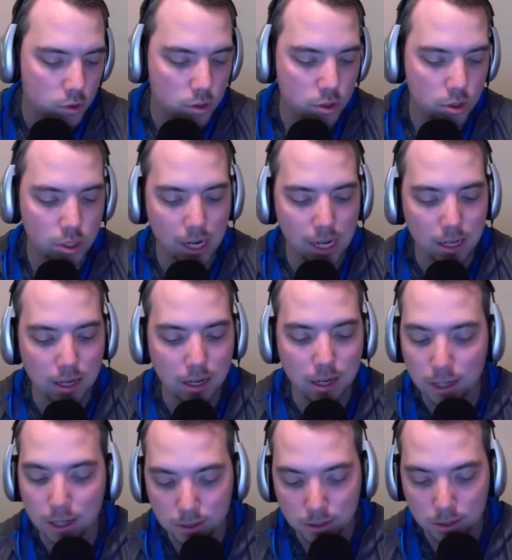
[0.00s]
Jay
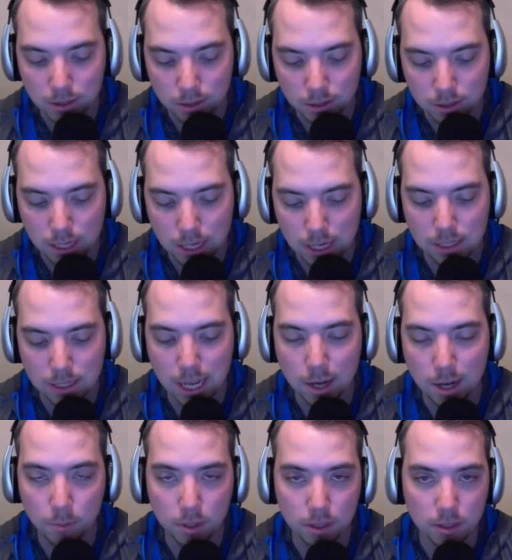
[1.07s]
Cutler has
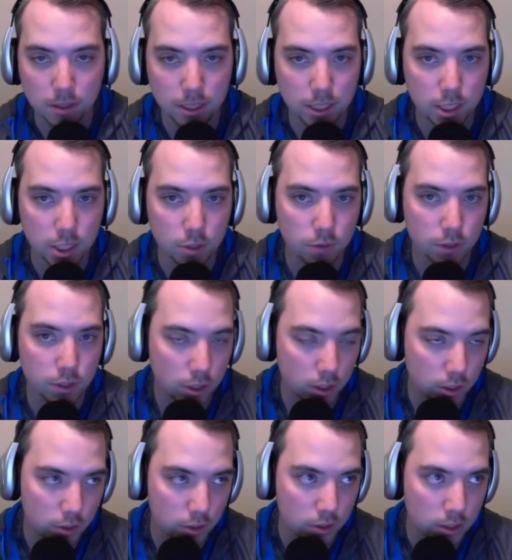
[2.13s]
now been cleared to
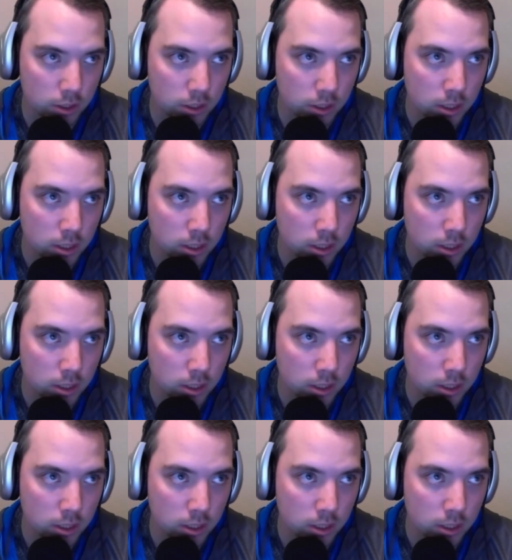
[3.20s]
return.